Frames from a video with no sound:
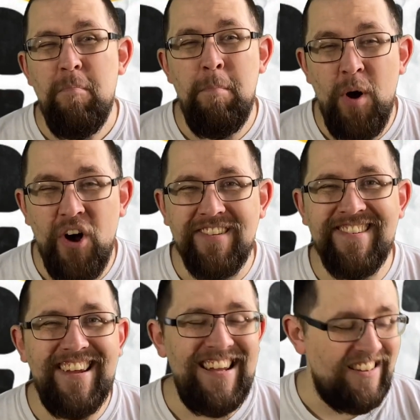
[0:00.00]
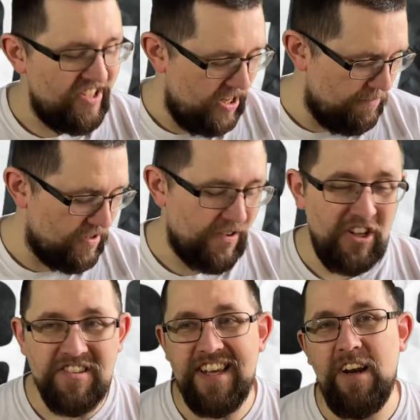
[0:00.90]
But in terms of
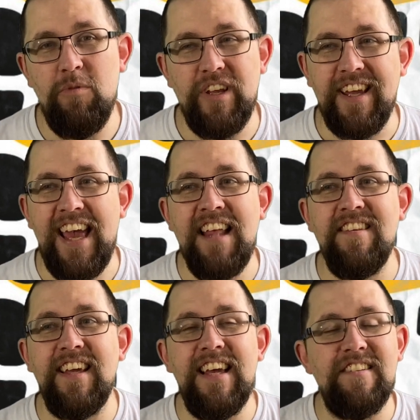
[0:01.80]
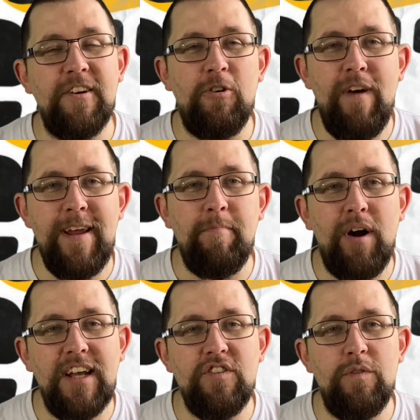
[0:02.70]
content and what you're getting, it's a great
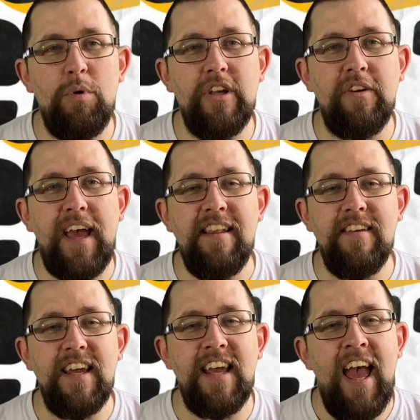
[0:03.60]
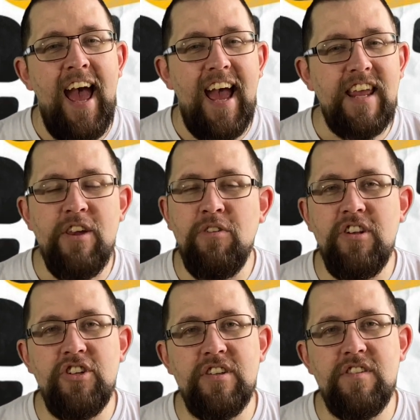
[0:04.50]
price for what you're getting. You can
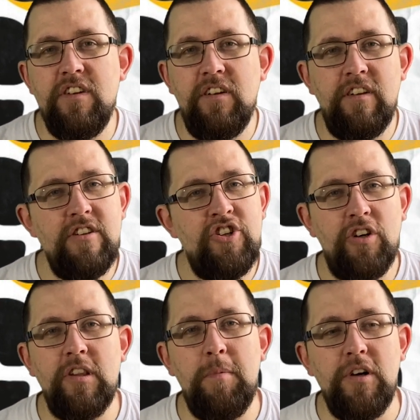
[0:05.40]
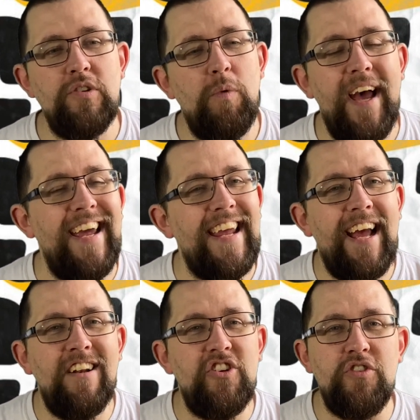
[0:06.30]
just chuck the box away
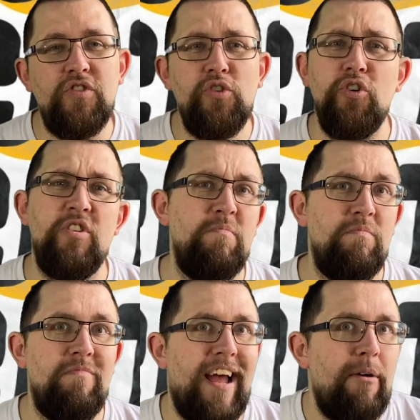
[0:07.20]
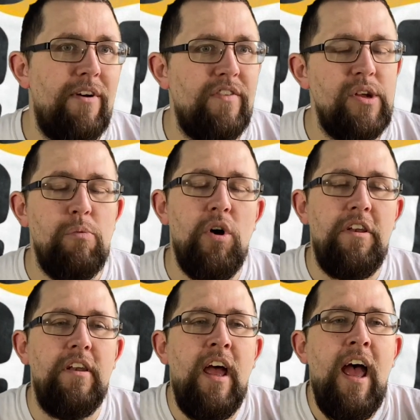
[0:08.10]
and just store them however you
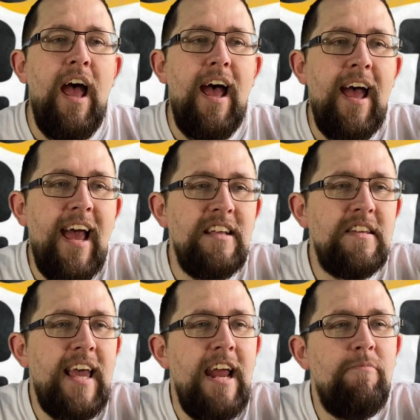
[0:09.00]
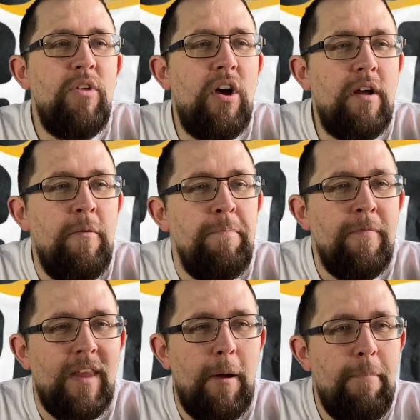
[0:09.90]
want. It's a game that
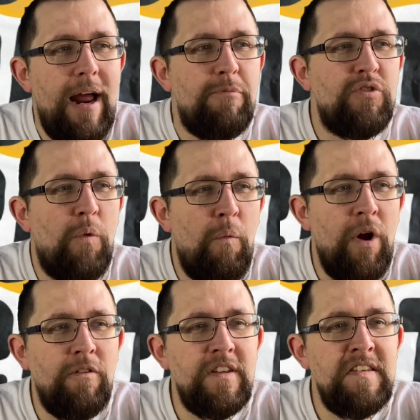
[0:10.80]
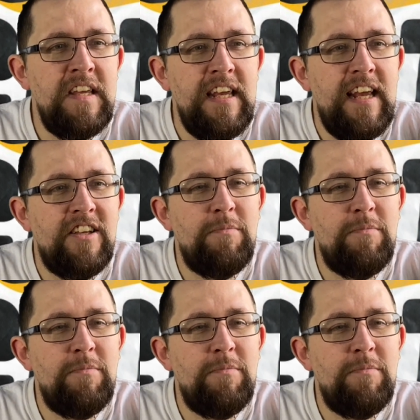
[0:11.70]
perhaps won't see as